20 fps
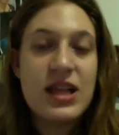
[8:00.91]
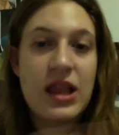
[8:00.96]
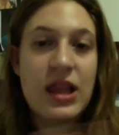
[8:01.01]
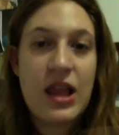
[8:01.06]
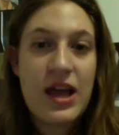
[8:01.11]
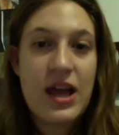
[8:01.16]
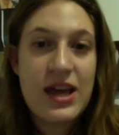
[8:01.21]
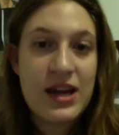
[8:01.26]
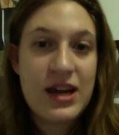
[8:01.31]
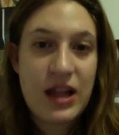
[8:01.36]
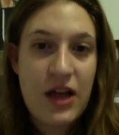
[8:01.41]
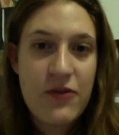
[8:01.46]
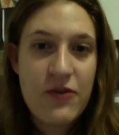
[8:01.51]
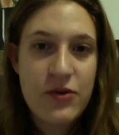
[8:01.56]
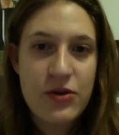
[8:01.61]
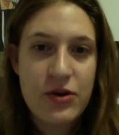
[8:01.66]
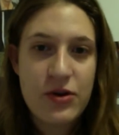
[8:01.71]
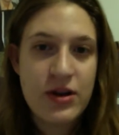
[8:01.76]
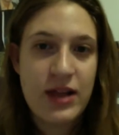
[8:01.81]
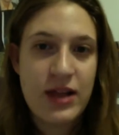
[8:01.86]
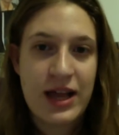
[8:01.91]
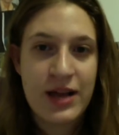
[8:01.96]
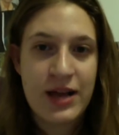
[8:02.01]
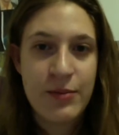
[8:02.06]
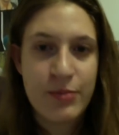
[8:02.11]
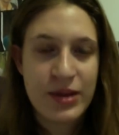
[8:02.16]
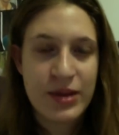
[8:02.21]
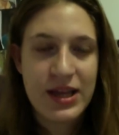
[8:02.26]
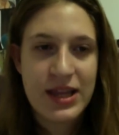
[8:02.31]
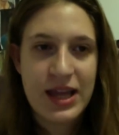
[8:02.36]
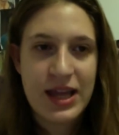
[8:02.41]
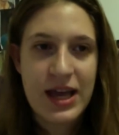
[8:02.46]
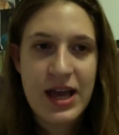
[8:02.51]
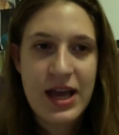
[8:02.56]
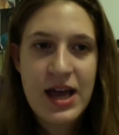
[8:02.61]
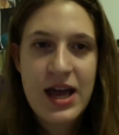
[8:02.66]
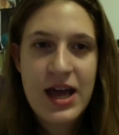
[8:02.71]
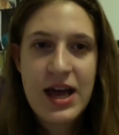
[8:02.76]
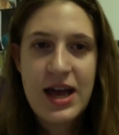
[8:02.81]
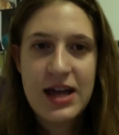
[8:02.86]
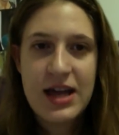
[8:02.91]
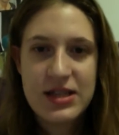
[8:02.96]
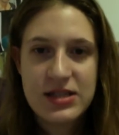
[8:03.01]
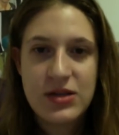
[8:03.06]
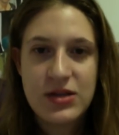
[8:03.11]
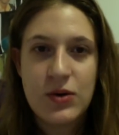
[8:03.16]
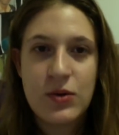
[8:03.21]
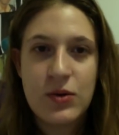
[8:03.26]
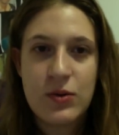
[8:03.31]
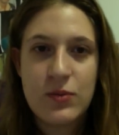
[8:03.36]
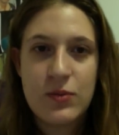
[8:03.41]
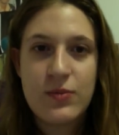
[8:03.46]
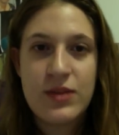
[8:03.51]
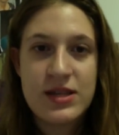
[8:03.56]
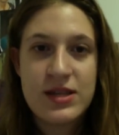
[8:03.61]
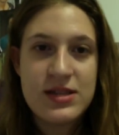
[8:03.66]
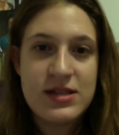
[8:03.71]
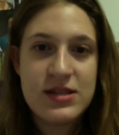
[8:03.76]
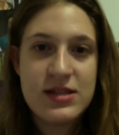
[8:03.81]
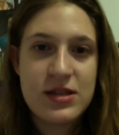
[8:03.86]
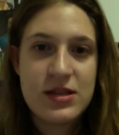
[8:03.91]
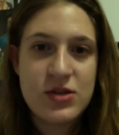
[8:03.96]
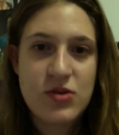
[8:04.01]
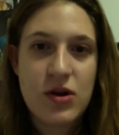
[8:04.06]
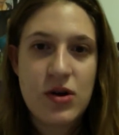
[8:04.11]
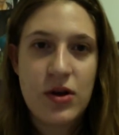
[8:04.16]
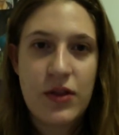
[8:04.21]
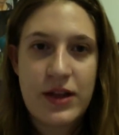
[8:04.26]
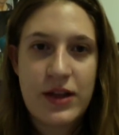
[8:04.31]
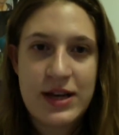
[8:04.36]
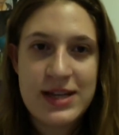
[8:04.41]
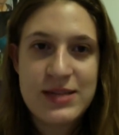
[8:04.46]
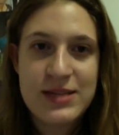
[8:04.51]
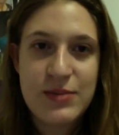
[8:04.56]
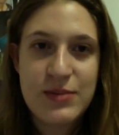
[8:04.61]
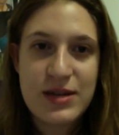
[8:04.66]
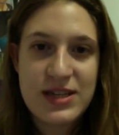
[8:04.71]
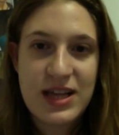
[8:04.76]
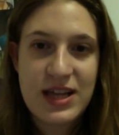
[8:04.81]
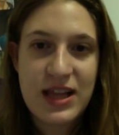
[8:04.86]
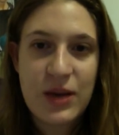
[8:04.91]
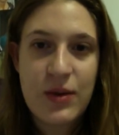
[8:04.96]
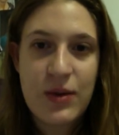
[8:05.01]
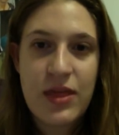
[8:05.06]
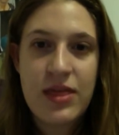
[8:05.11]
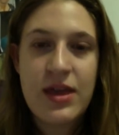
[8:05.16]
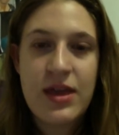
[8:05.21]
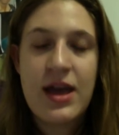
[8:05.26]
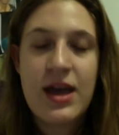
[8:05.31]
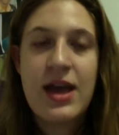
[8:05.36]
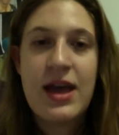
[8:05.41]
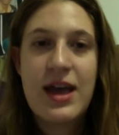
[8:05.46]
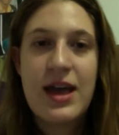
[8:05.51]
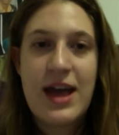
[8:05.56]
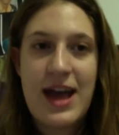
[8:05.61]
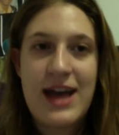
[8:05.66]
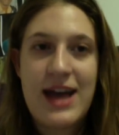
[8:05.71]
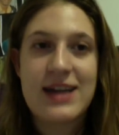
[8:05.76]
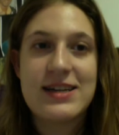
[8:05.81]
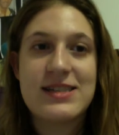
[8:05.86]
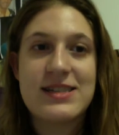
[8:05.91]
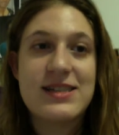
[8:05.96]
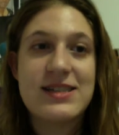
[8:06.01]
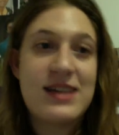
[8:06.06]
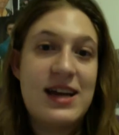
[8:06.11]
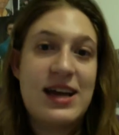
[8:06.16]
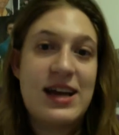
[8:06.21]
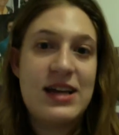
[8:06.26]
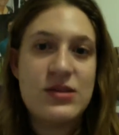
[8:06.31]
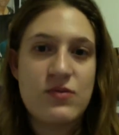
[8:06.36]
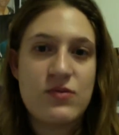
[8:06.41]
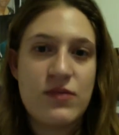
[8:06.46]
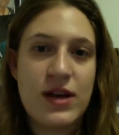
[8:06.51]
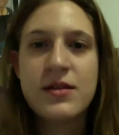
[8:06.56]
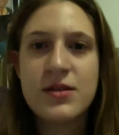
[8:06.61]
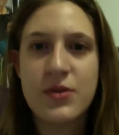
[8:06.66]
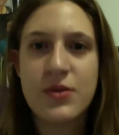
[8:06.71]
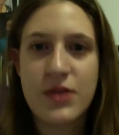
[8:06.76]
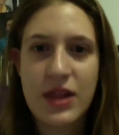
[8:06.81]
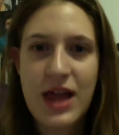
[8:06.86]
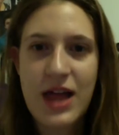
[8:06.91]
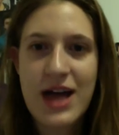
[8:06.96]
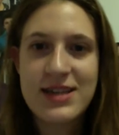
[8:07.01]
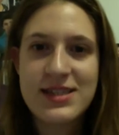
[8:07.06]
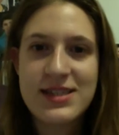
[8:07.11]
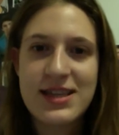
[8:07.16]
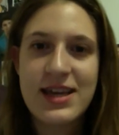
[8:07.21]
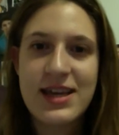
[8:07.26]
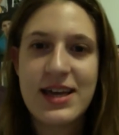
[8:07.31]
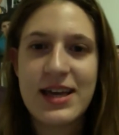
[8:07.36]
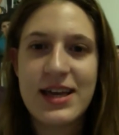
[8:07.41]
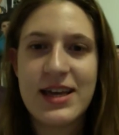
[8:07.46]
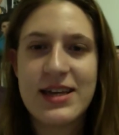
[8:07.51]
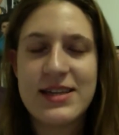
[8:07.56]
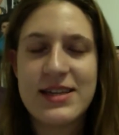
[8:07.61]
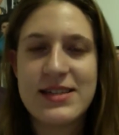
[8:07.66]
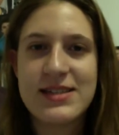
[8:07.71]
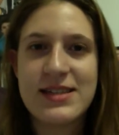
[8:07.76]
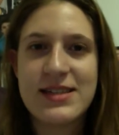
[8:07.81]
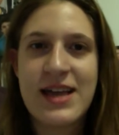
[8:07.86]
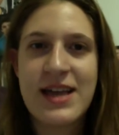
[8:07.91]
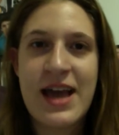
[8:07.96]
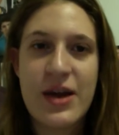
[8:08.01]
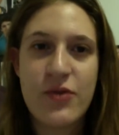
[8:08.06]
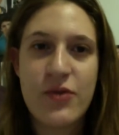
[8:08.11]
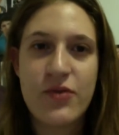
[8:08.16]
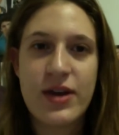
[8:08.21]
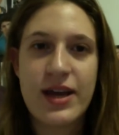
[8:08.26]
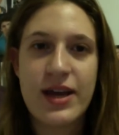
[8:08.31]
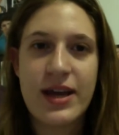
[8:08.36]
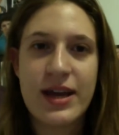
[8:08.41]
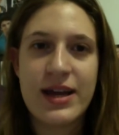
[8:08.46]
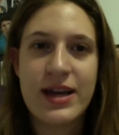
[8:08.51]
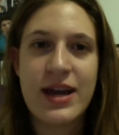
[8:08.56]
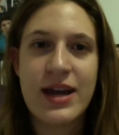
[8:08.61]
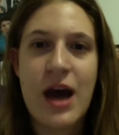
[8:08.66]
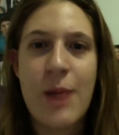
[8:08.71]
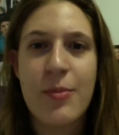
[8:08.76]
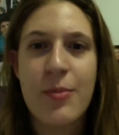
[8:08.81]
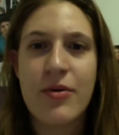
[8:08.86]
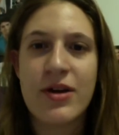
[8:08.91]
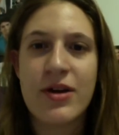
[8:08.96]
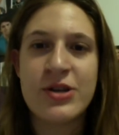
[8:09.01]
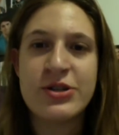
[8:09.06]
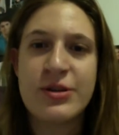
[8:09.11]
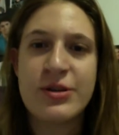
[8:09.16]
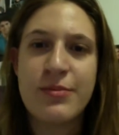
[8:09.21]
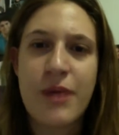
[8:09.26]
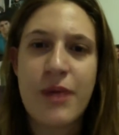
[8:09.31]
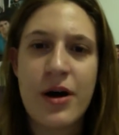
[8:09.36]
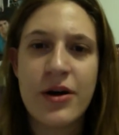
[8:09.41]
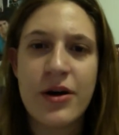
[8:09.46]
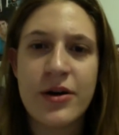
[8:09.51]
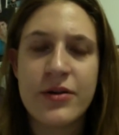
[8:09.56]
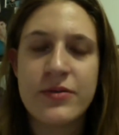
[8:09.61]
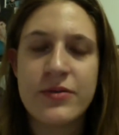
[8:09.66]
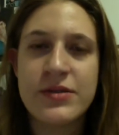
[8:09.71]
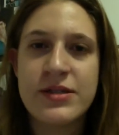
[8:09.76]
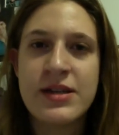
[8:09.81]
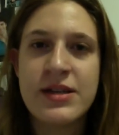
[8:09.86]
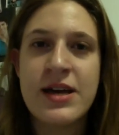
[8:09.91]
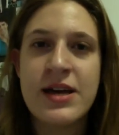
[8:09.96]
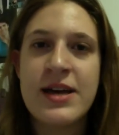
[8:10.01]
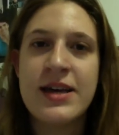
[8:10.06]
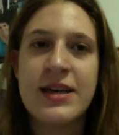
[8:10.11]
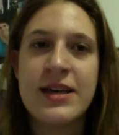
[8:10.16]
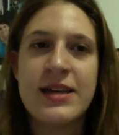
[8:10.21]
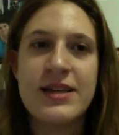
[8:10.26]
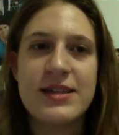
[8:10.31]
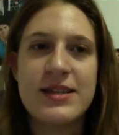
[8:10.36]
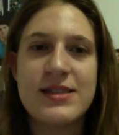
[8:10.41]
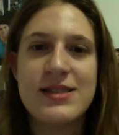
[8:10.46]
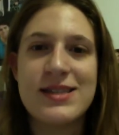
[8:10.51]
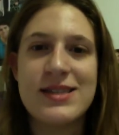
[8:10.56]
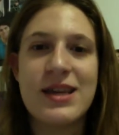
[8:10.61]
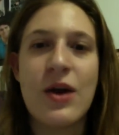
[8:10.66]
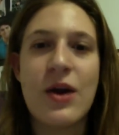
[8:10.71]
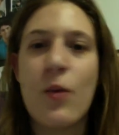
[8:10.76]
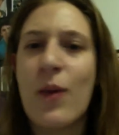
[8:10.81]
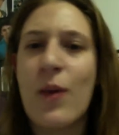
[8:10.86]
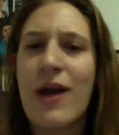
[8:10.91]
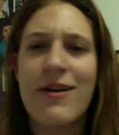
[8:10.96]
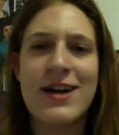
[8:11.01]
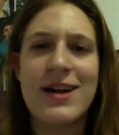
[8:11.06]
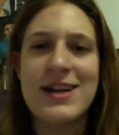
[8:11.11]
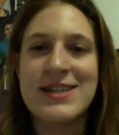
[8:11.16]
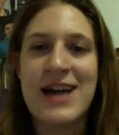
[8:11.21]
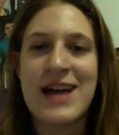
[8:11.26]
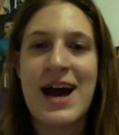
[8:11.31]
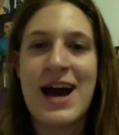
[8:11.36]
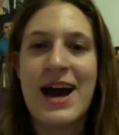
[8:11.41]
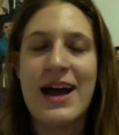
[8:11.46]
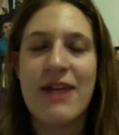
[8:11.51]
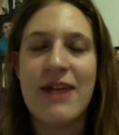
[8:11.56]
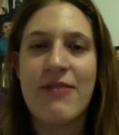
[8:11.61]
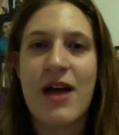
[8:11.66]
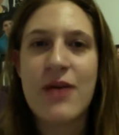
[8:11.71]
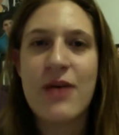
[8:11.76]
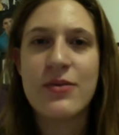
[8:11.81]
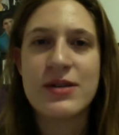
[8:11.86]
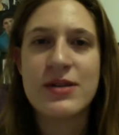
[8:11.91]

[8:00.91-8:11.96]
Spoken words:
in love with her, completely. And so this is the struggle that he's been dealing with, and it's real. The last thing is Henry in Operation Mongoose. He's, wearing a tie around